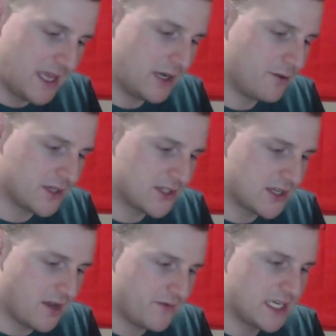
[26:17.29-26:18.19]
You know, the
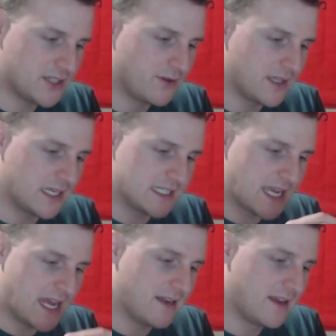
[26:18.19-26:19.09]
service history that it's
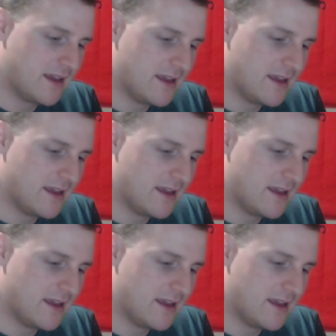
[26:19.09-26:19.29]
had.